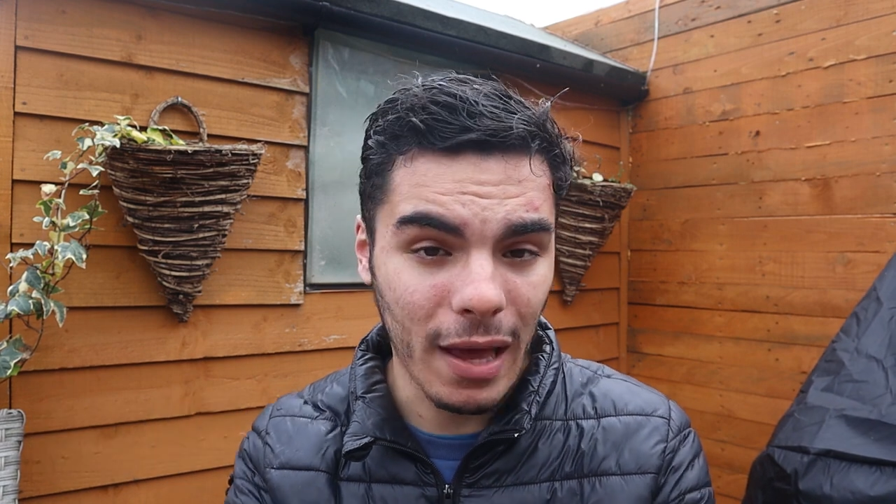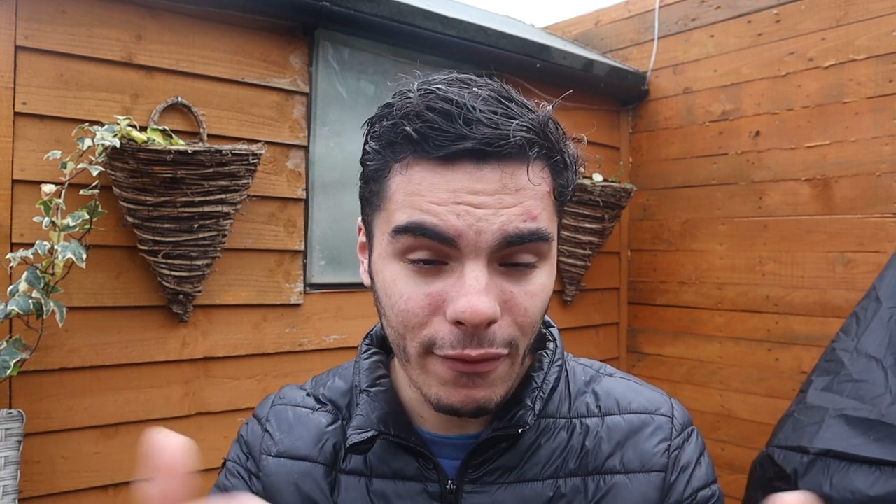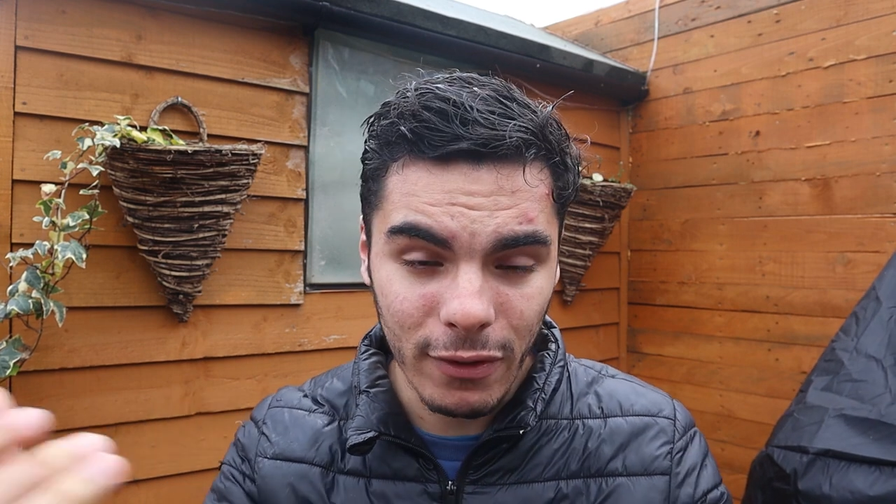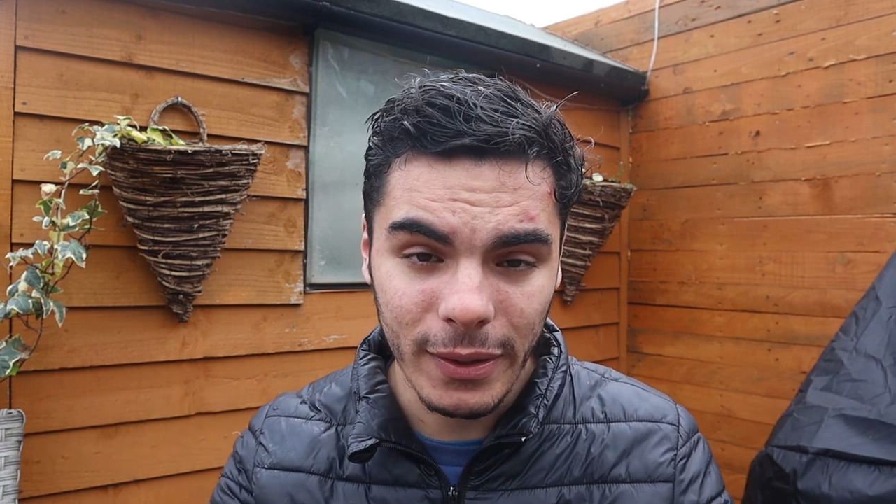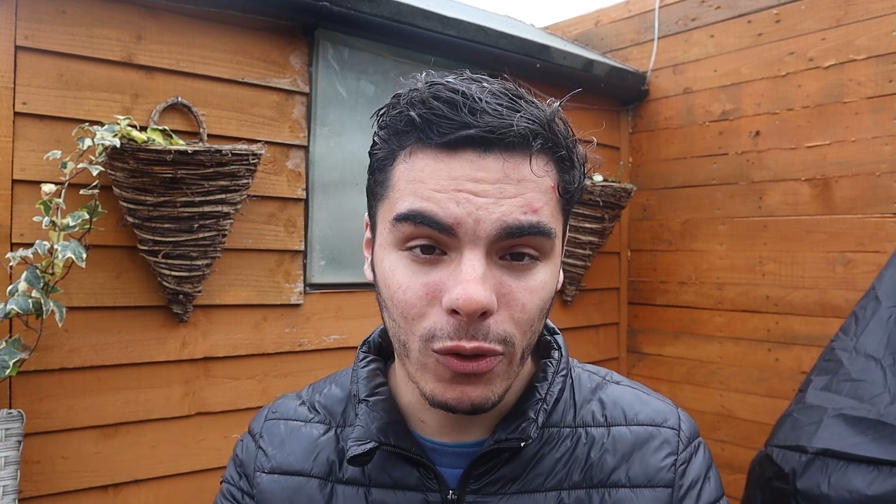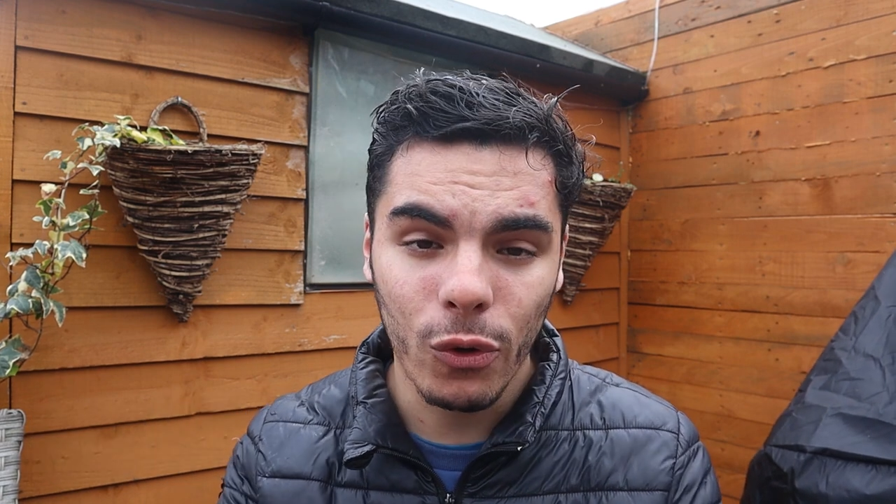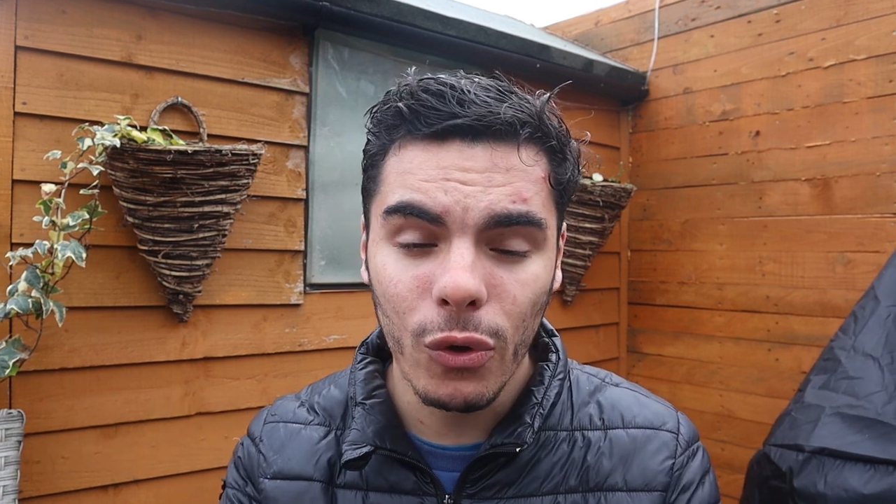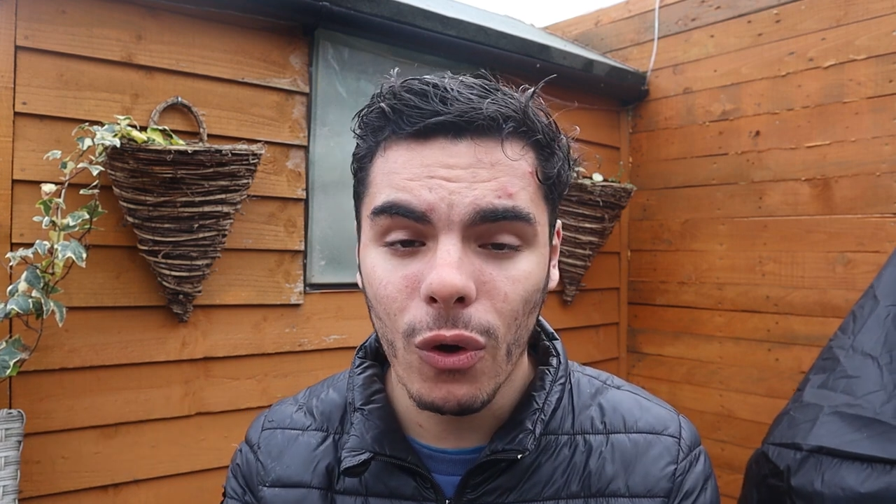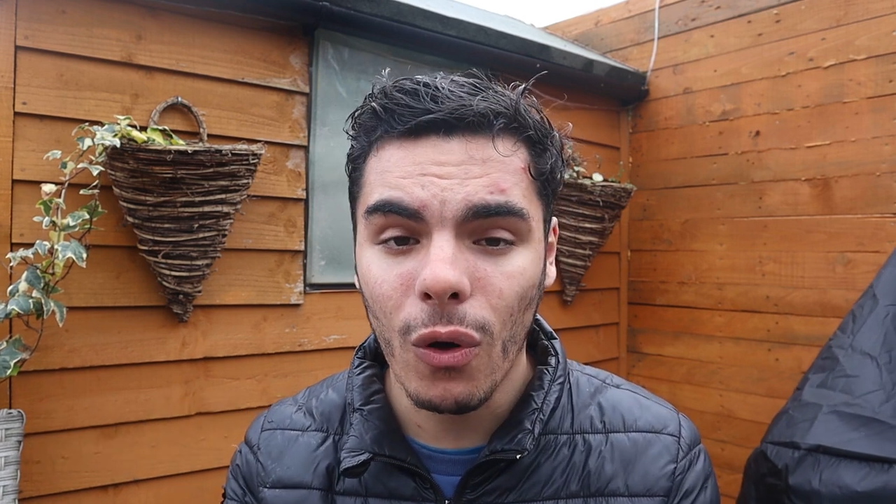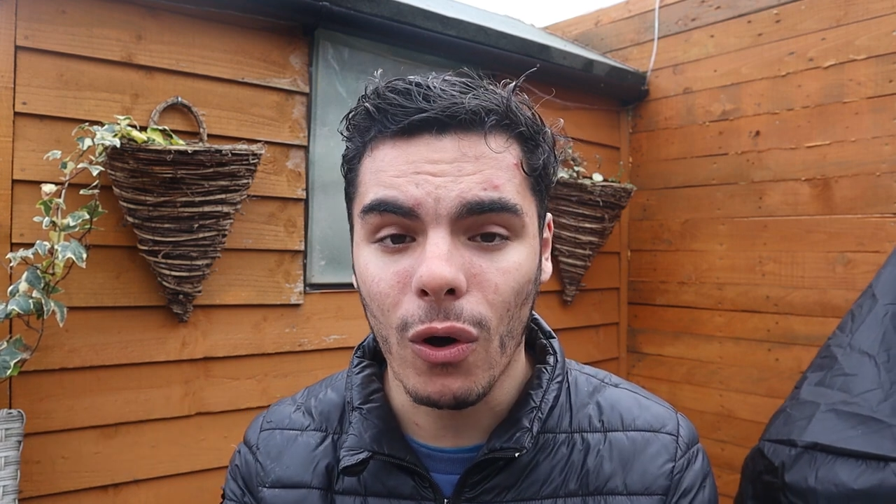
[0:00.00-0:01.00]
have a look in
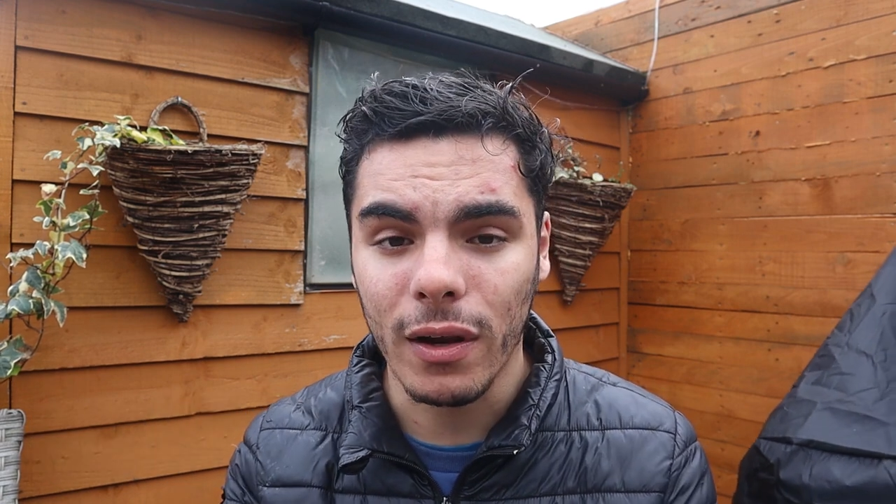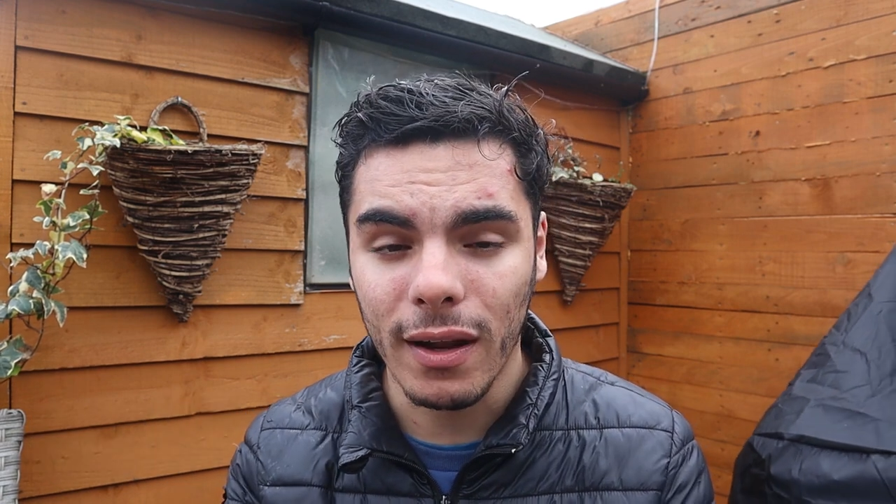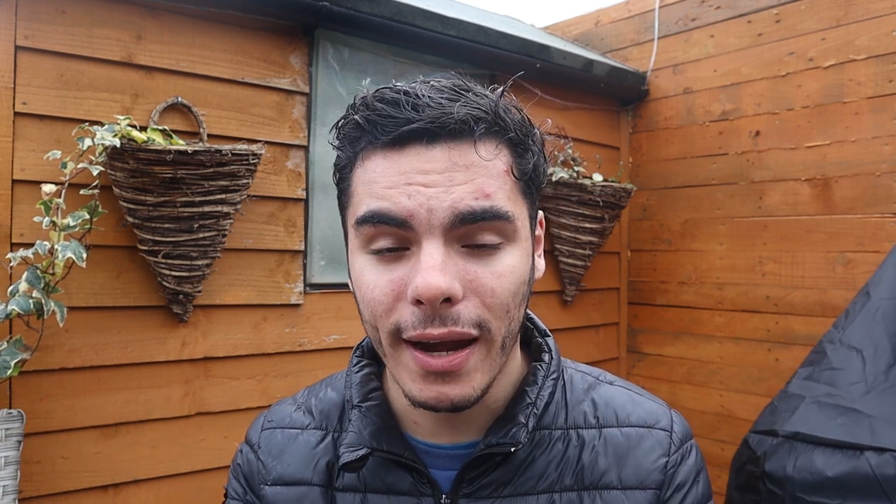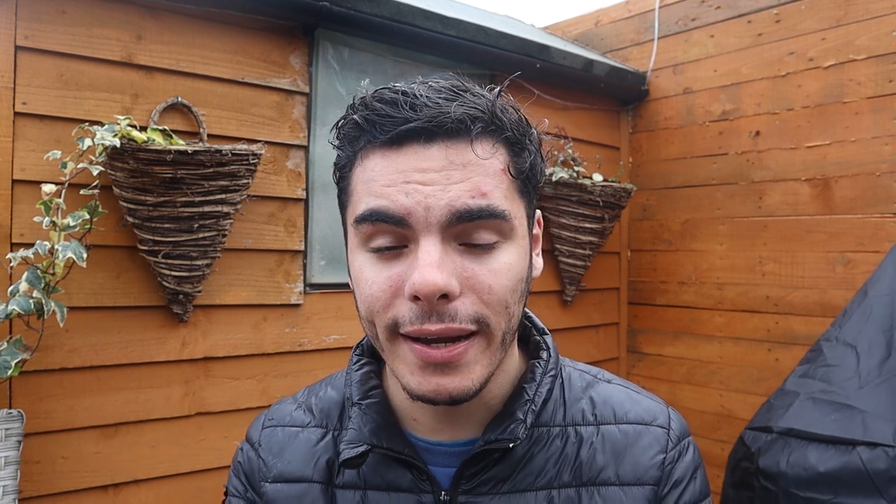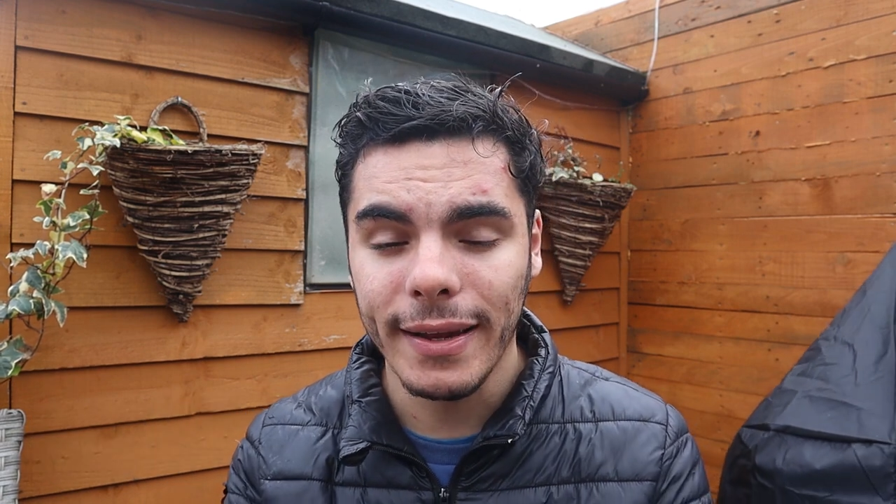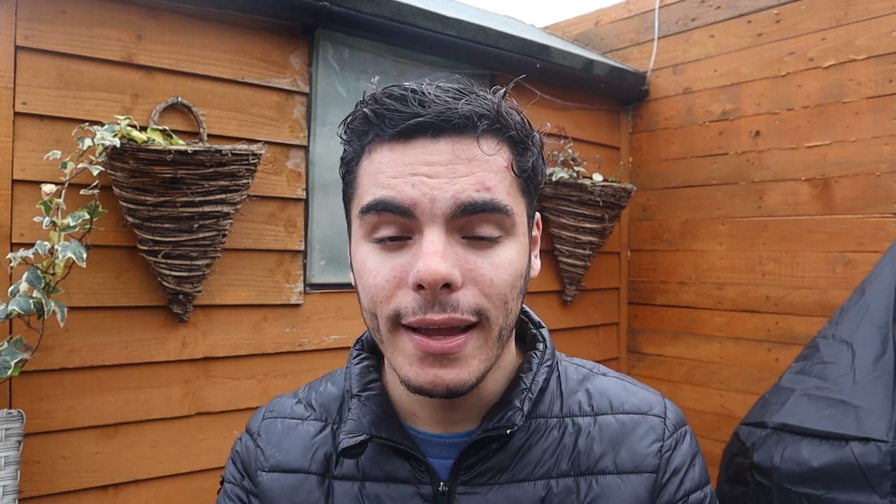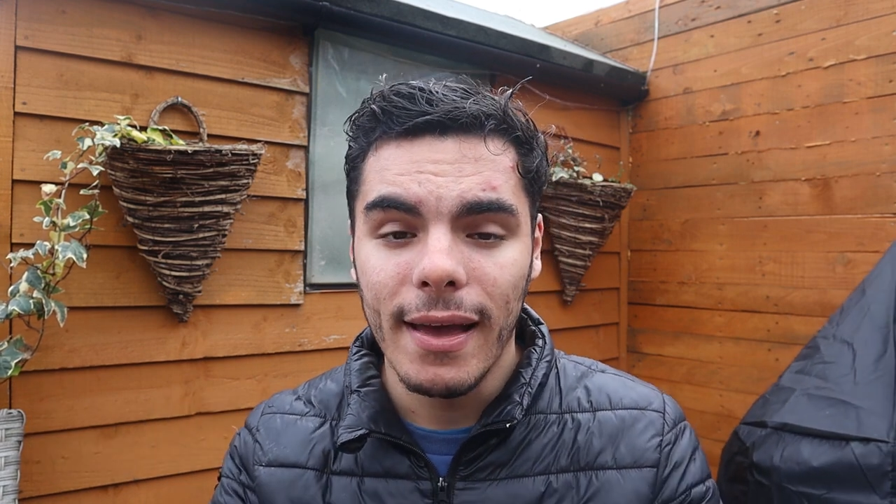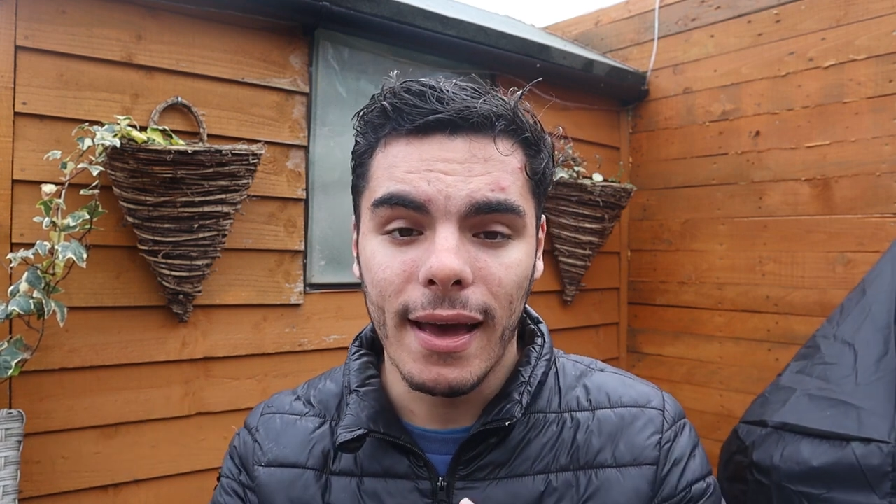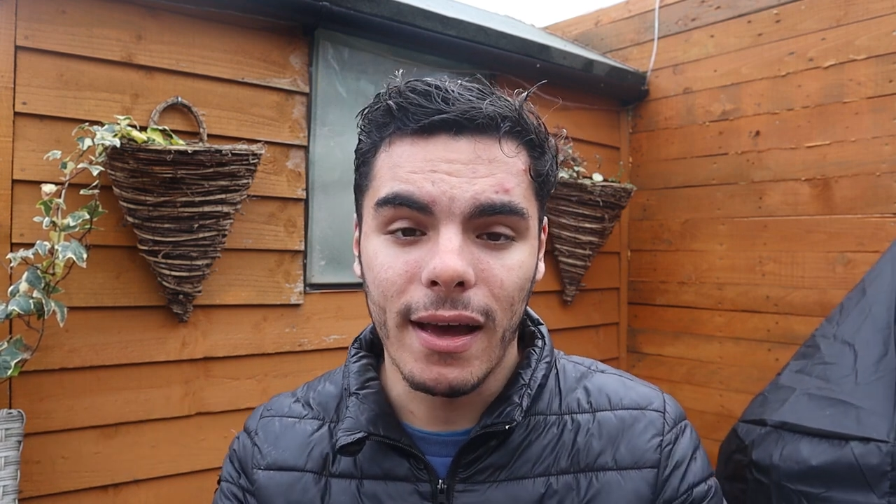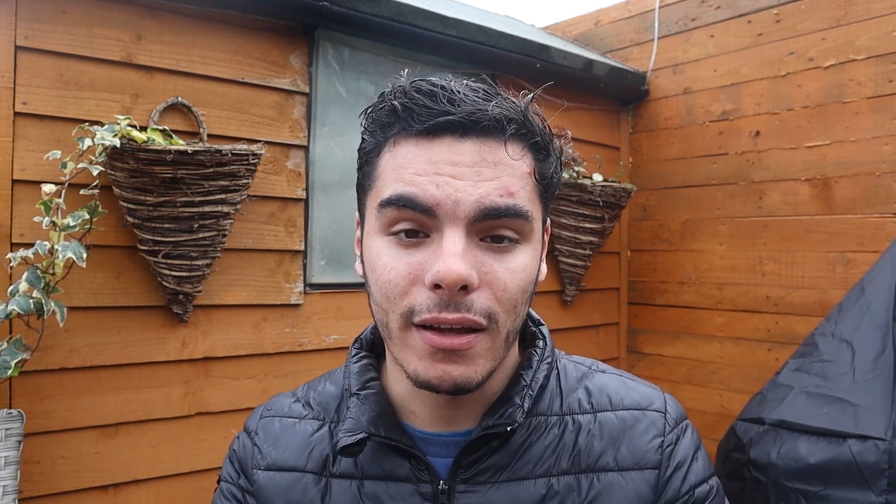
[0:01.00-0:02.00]
Google online
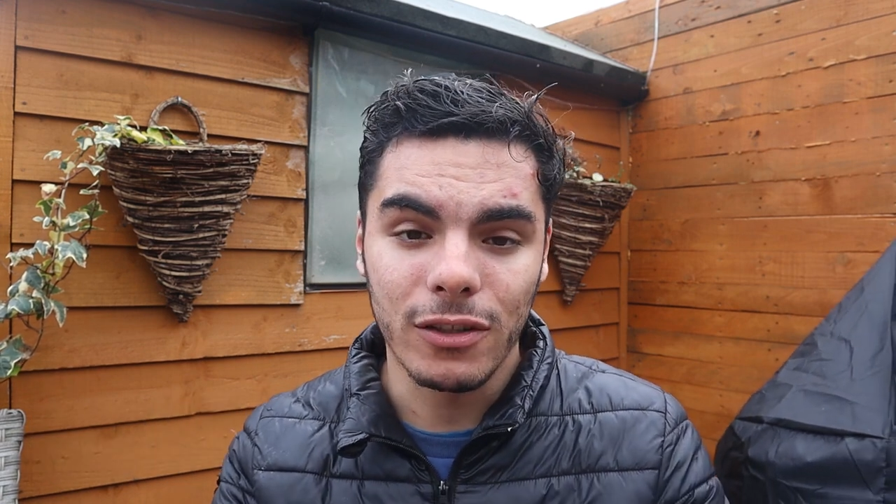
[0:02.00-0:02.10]
uh,